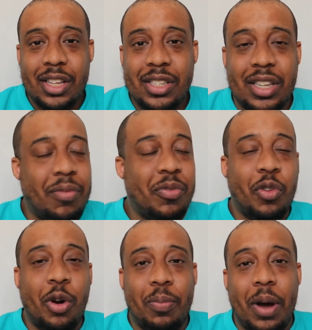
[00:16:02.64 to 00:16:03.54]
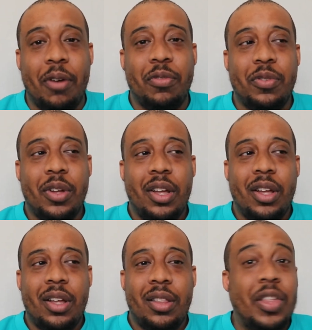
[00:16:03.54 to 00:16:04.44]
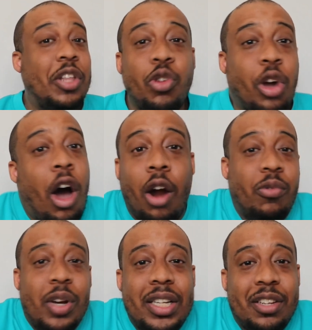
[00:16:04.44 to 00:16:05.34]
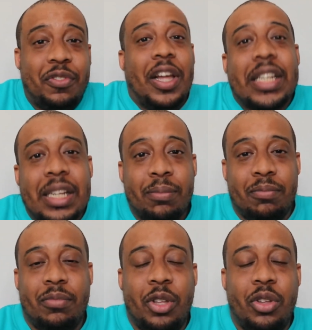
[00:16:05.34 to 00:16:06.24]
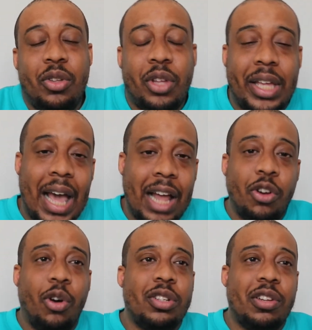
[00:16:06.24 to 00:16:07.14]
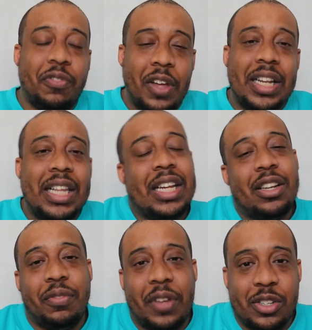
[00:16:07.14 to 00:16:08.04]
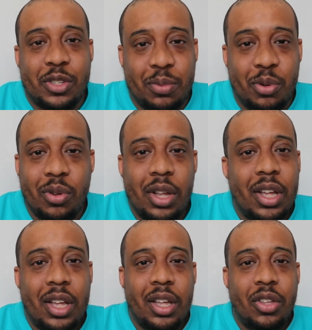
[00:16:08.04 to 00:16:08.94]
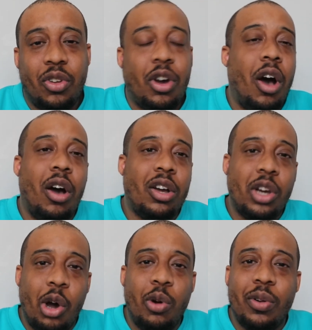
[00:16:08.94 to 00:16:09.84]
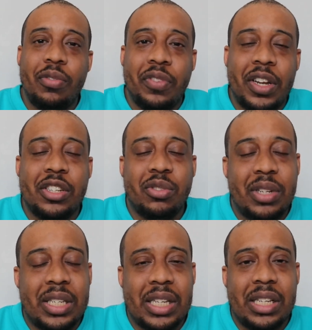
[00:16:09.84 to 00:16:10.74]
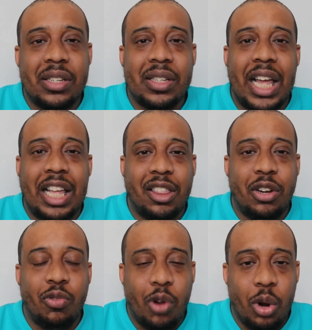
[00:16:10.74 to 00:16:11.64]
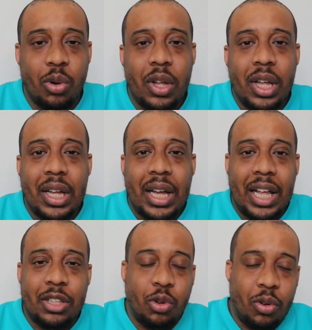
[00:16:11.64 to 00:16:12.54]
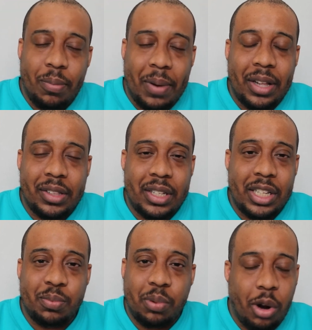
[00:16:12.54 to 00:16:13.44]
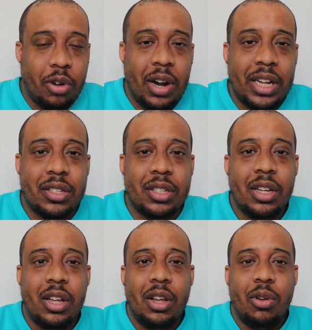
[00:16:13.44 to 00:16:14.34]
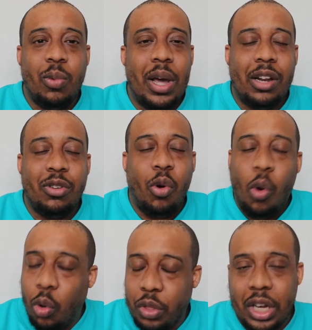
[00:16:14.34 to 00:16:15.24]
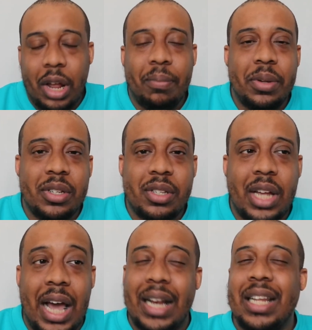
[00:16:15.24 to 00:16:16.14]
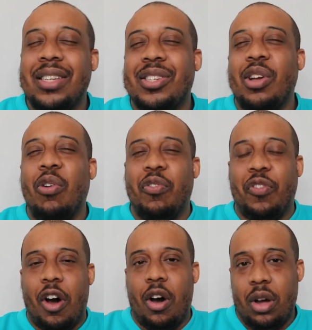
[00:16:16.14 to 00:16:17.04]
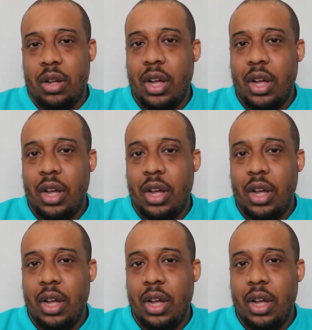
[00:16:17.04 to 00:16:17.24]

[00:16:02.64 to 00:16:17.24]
7th or above, then you can't really defend him. You cannot defend the indefensible. You can't go and finish 3 seasons, 8th in a row, and talk about that there's progress when all the numbers, at least so far,